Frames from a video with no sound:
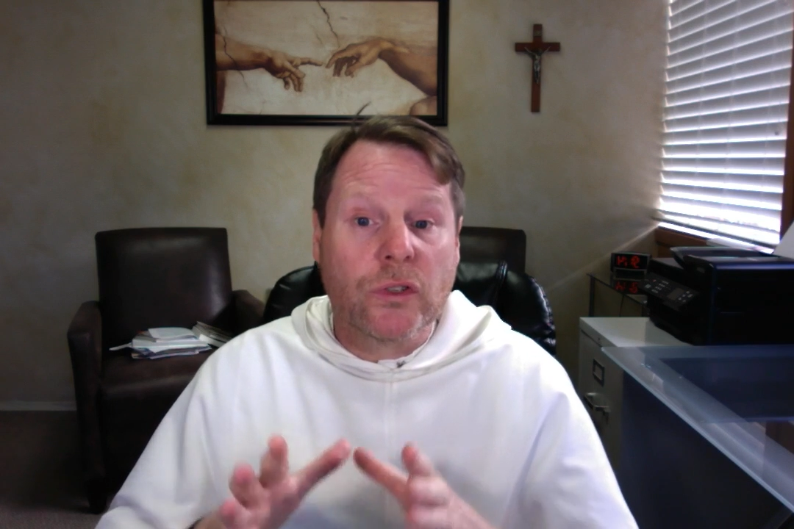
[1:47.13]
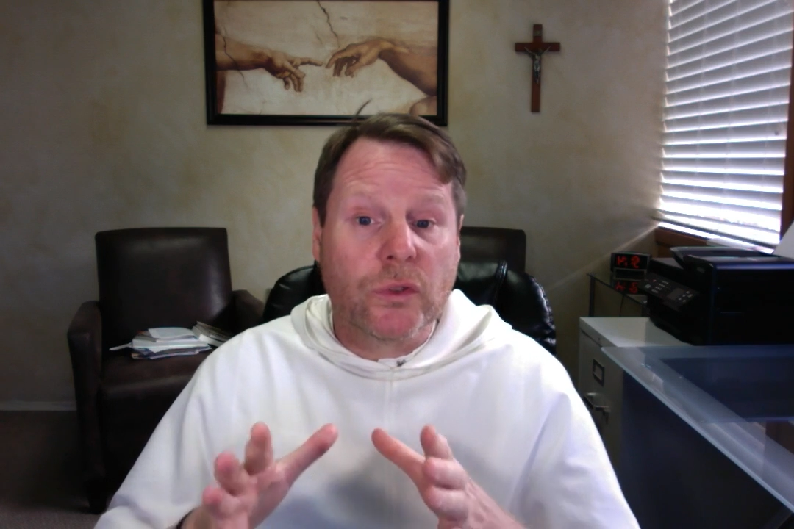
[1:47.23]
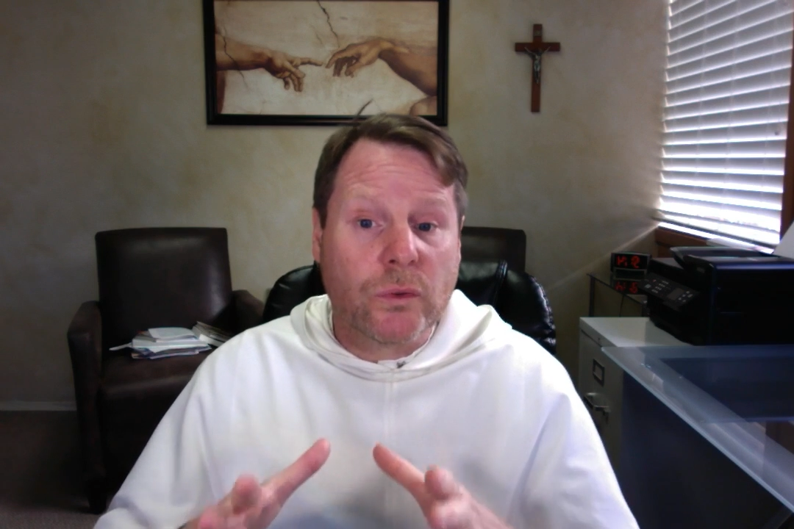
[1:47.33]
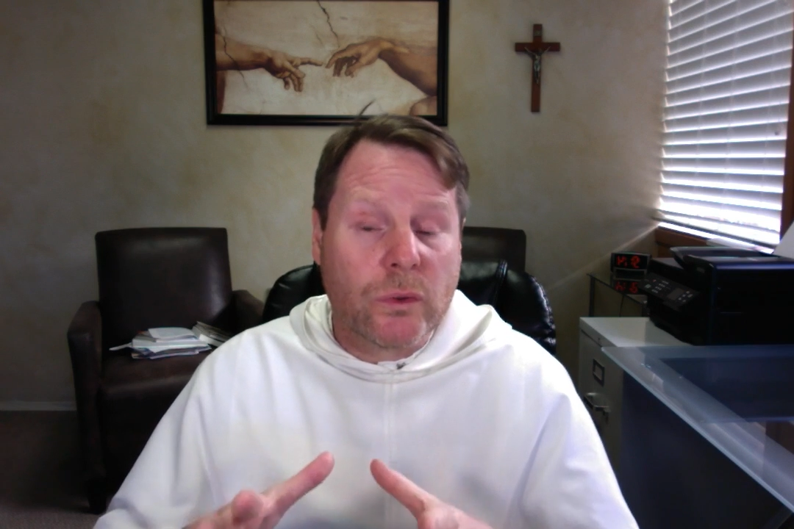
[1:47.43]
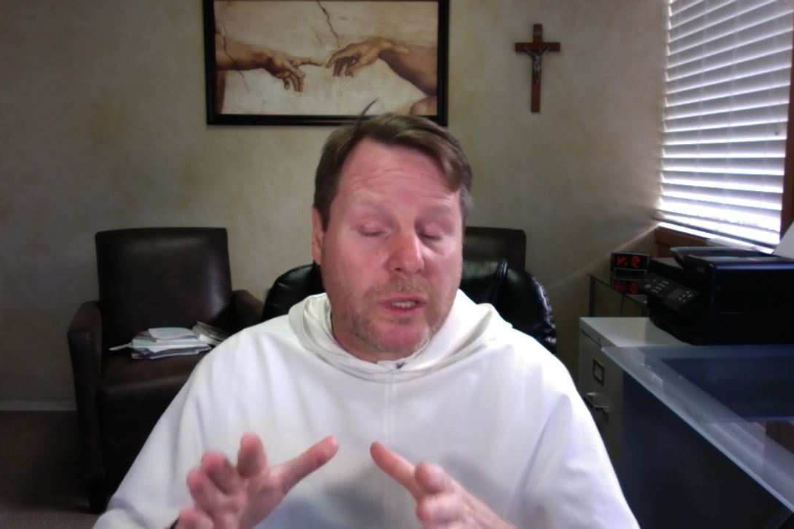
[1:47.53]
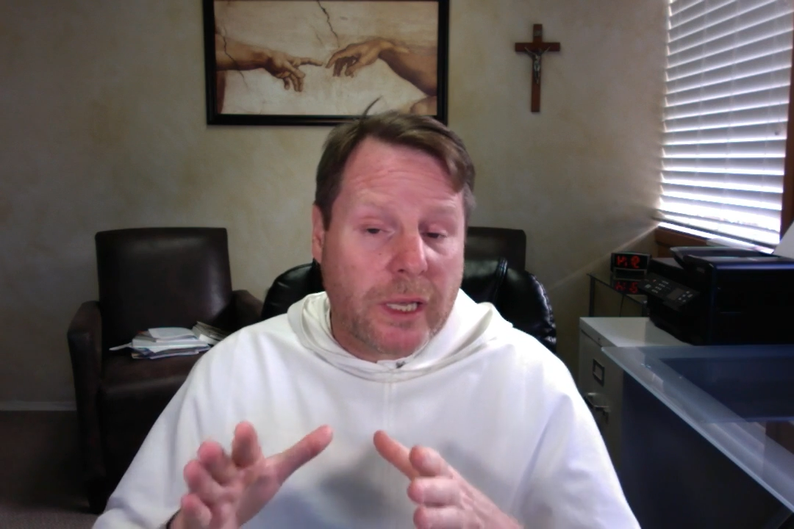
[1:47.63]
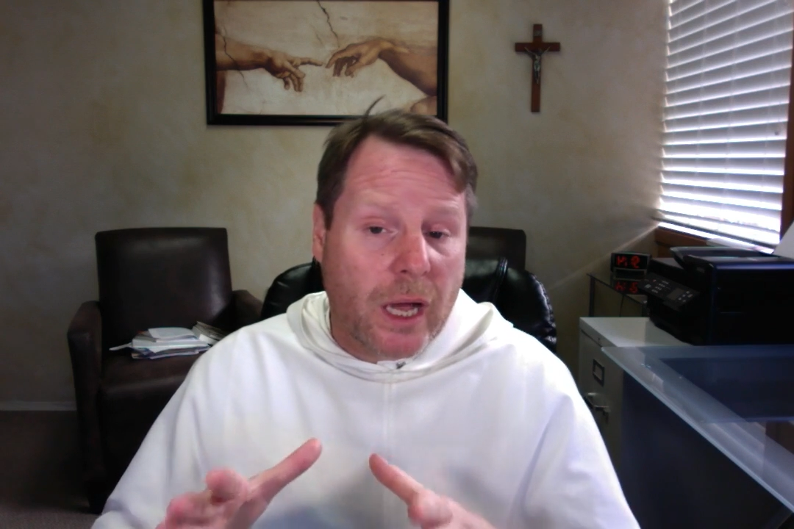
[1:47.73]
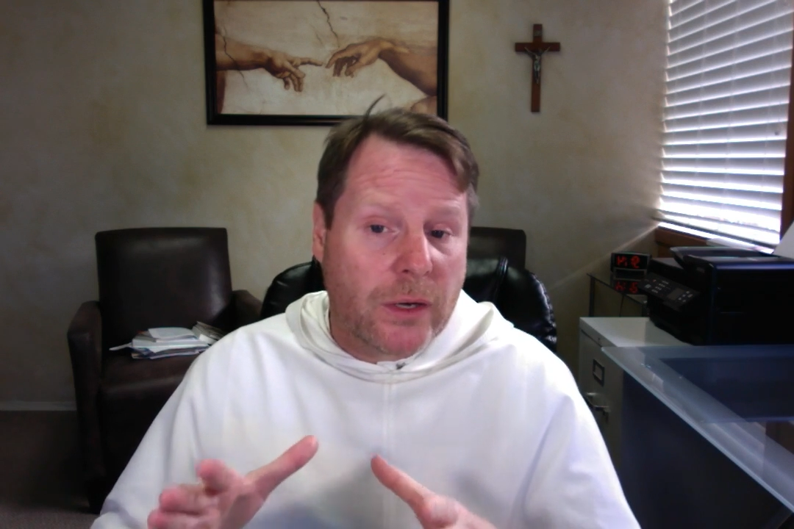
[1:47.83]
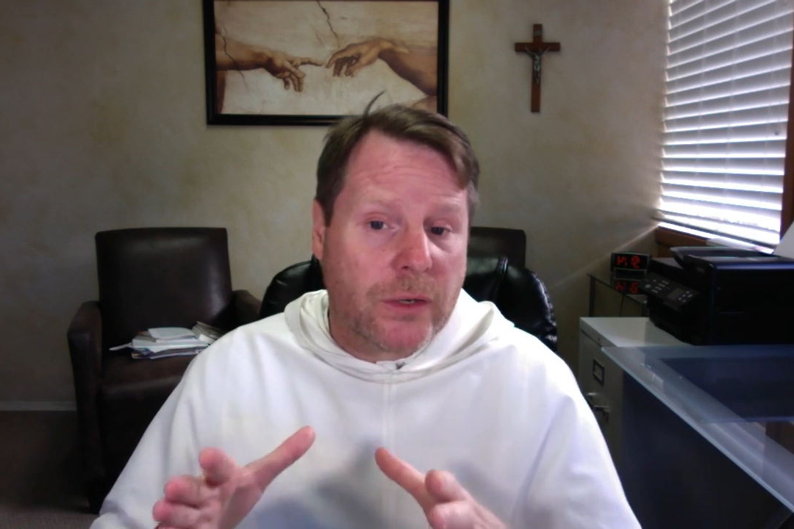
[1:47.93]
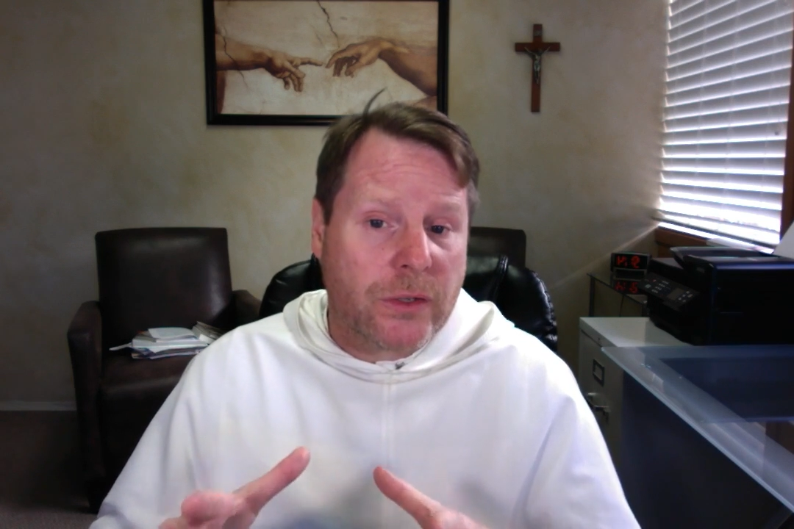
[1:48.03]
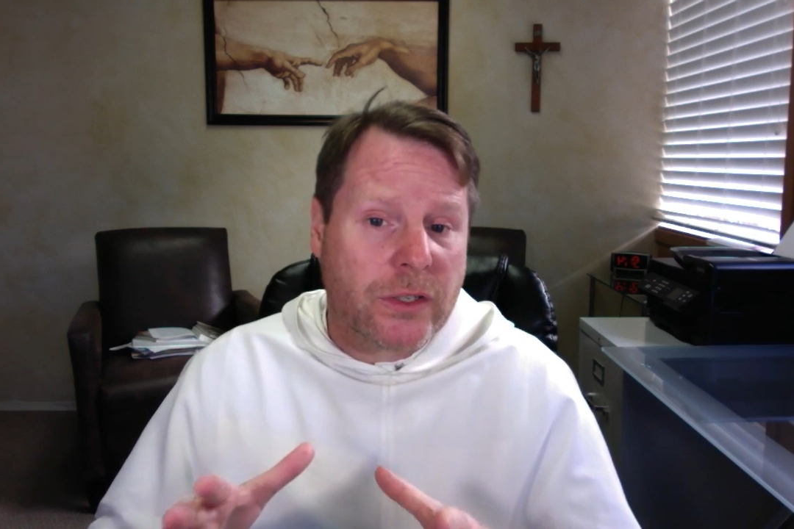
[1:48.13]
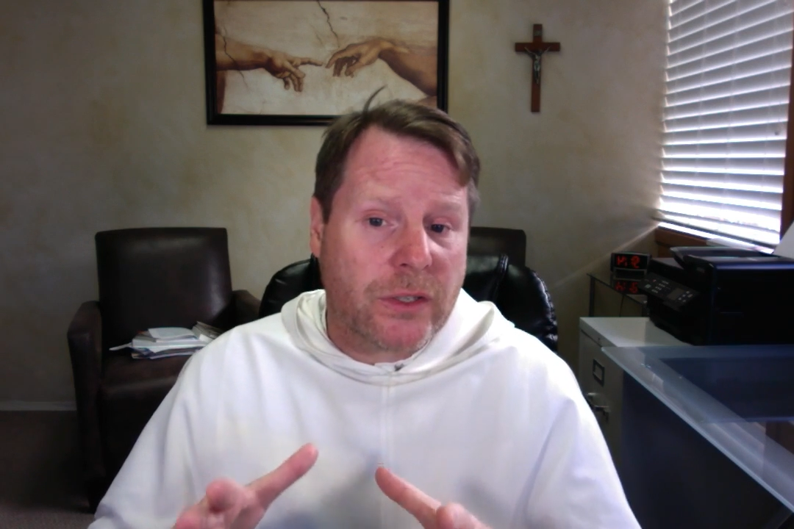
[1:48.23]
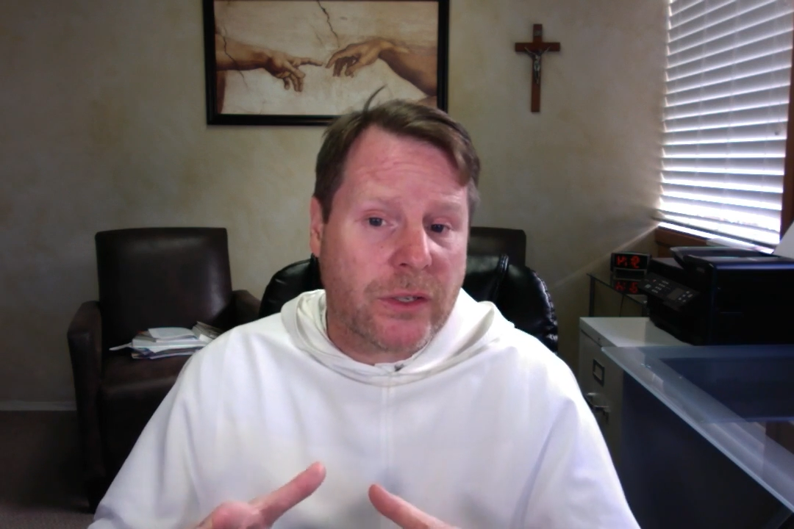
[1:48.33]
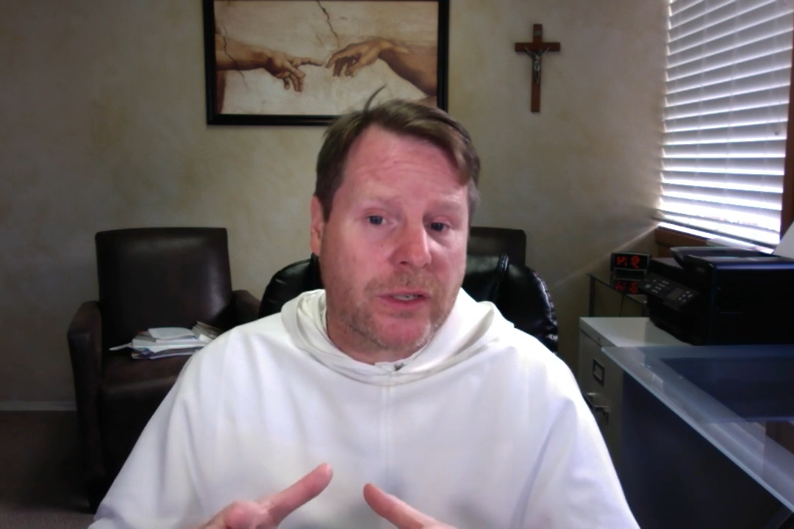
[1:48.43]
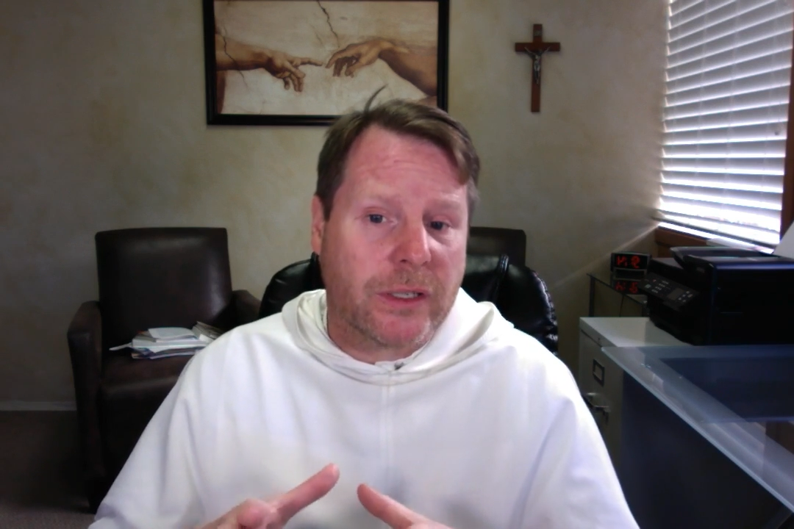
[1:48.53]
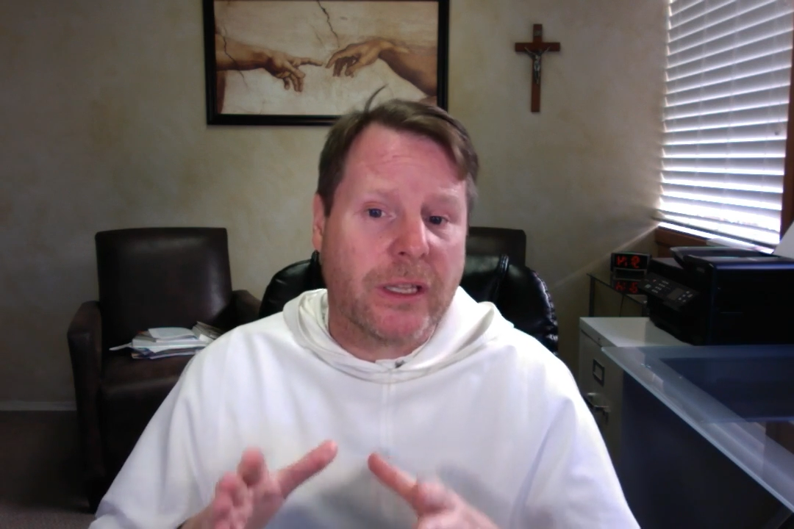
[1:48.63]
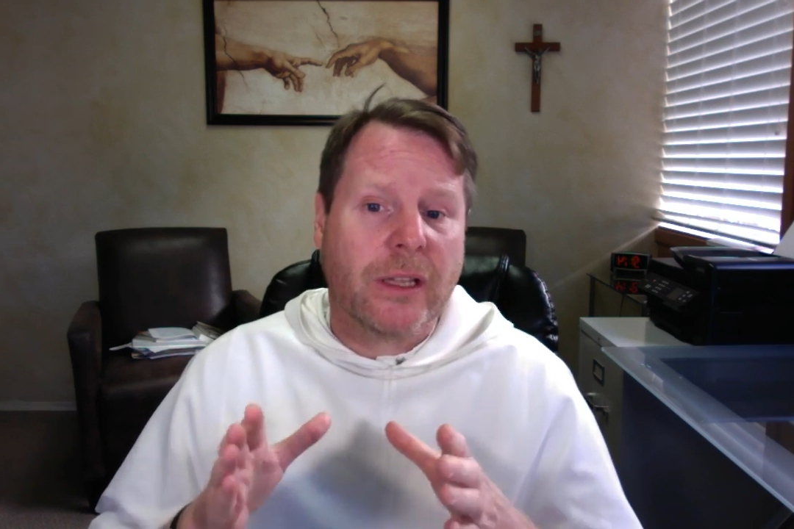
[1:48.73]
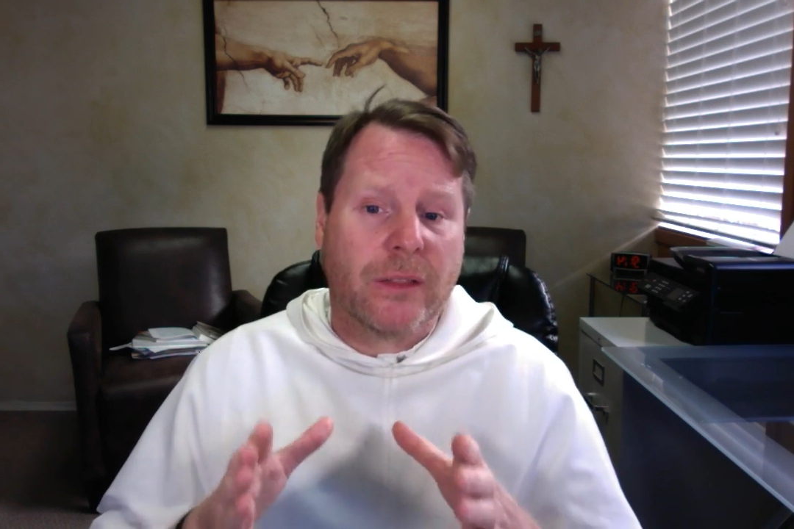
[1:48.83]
truly understood